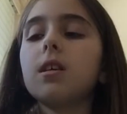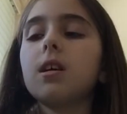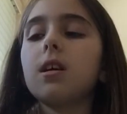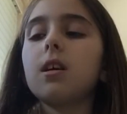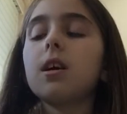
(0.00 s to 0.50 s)

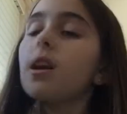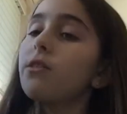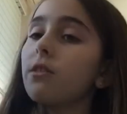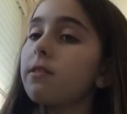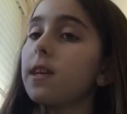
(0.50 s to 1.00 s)

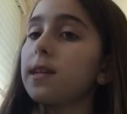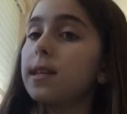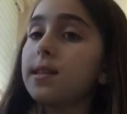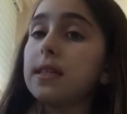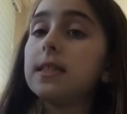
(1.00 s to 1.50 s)
another thing
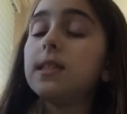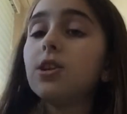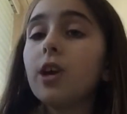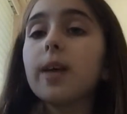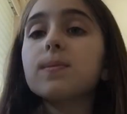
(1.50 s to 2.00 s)
is
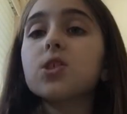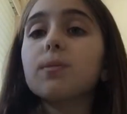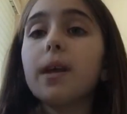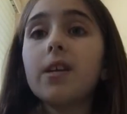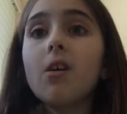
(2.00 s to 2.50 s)
your
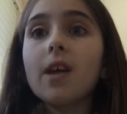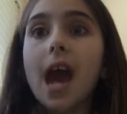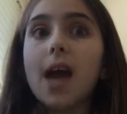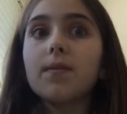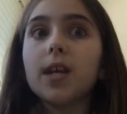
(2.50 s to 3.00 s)
hamster may not
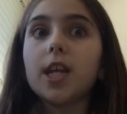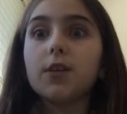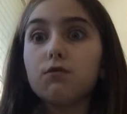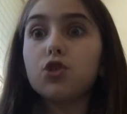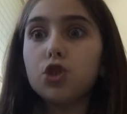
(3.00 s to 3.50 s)
have
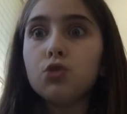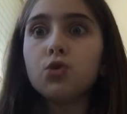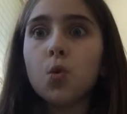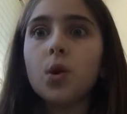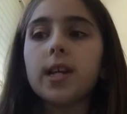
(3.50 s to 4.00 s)
enough chew
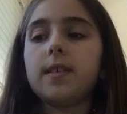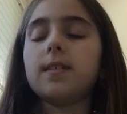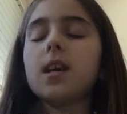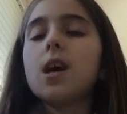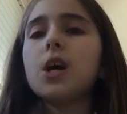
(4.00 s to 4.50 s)

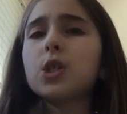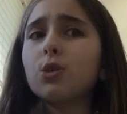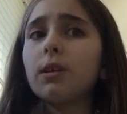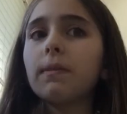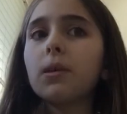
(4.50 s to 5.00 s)
toys.
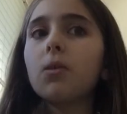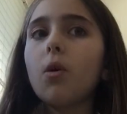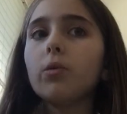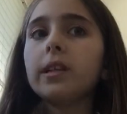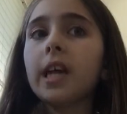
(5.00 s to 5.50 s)
So if you
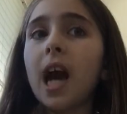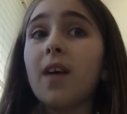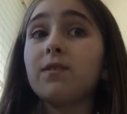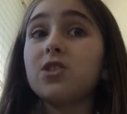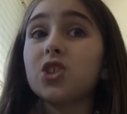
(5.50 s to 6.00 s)
only
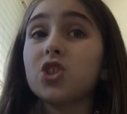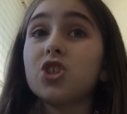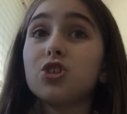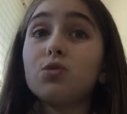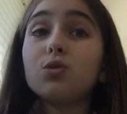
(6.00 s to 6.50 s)
have
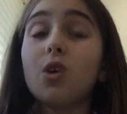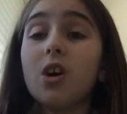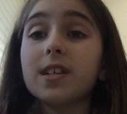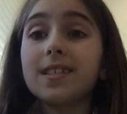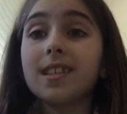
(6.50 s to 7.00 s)
just 2
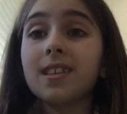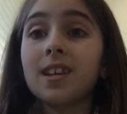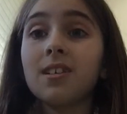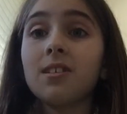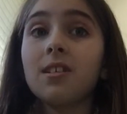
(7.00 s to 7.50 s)
logs in
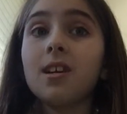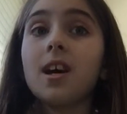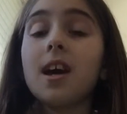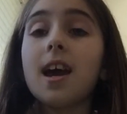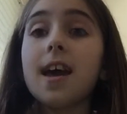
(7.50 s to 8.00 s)
there
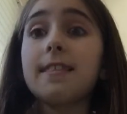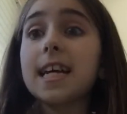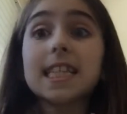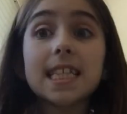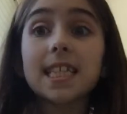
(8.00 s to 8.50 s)
and
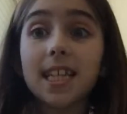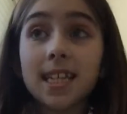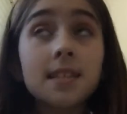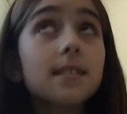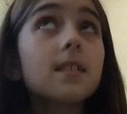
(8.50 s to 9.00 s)
that's
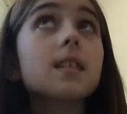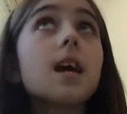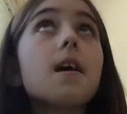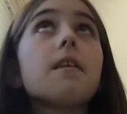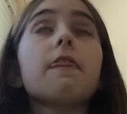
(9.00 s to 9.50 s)
it,
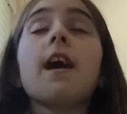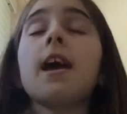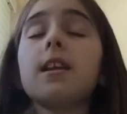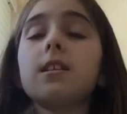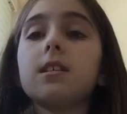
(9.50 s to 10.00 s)

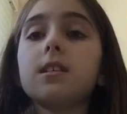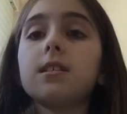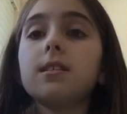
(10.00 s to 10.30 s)
then